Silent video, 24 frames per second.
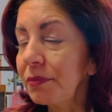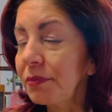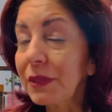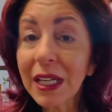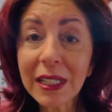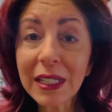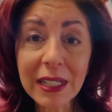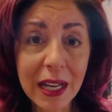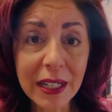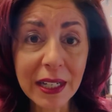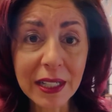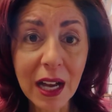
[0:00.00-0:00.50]

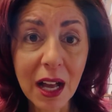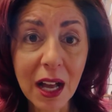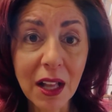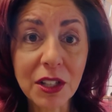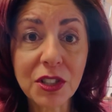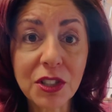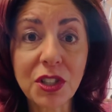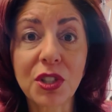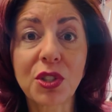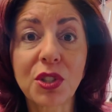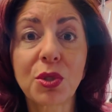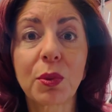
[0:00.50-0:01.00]

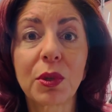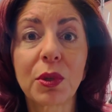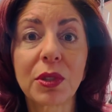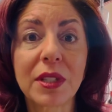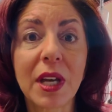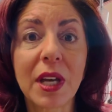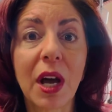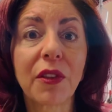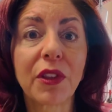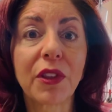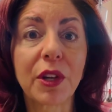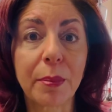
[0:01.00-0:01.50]
gynecologists will
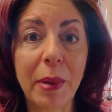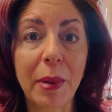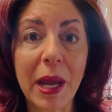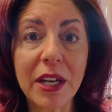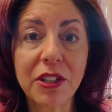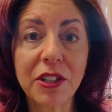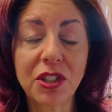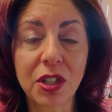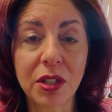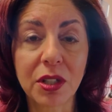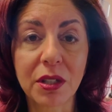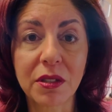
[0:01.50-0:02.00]
tell their
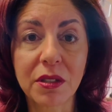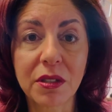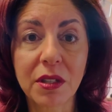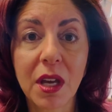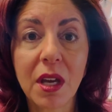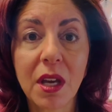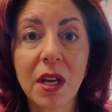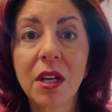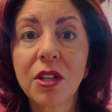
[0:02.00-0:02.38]
patients,